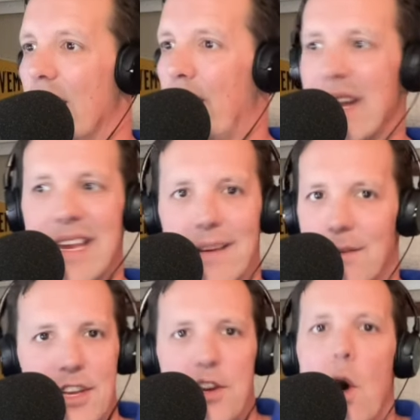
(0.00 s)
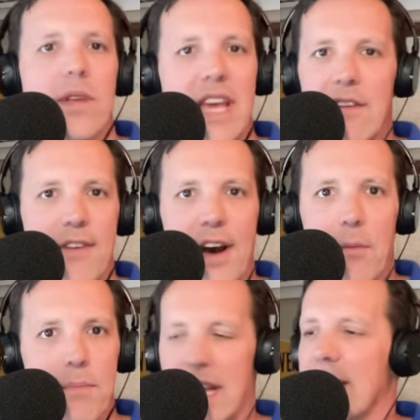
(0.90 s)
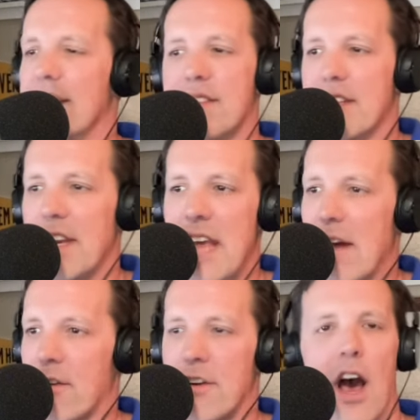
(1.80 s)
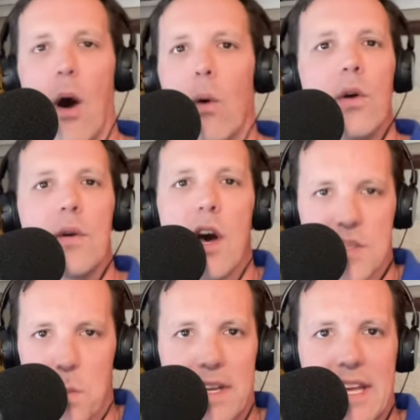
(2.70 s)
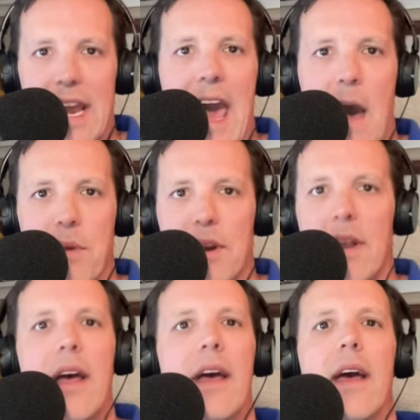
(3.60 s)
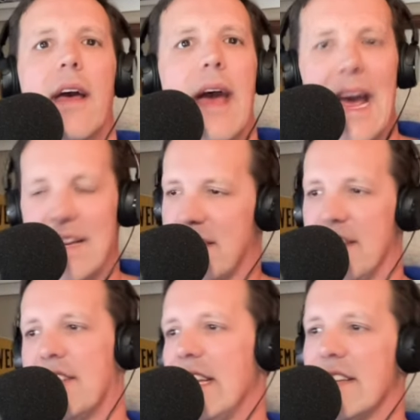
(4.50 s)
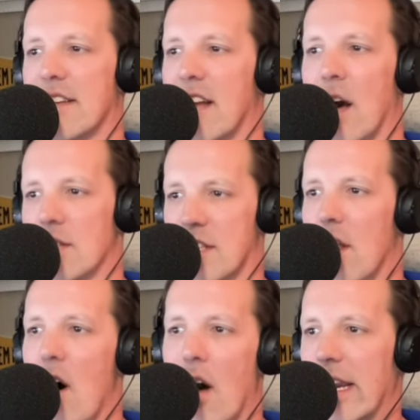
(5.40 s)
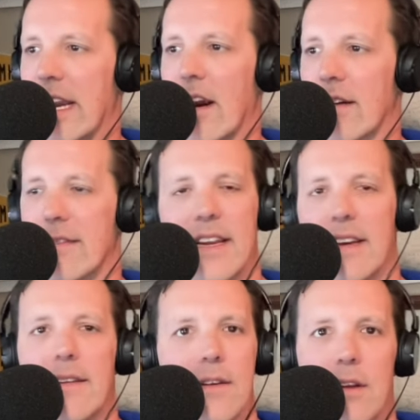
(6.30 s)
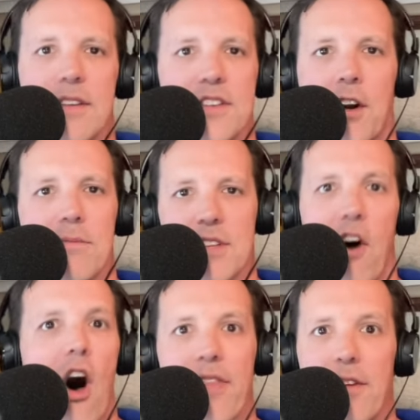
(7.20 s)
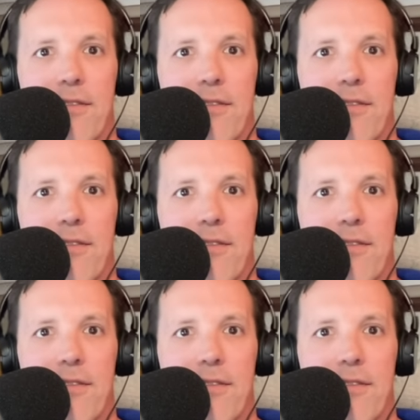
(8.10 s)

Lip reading: But you don't give up, because you never know. Who knows what could happen as this season goes along here, in terms of on the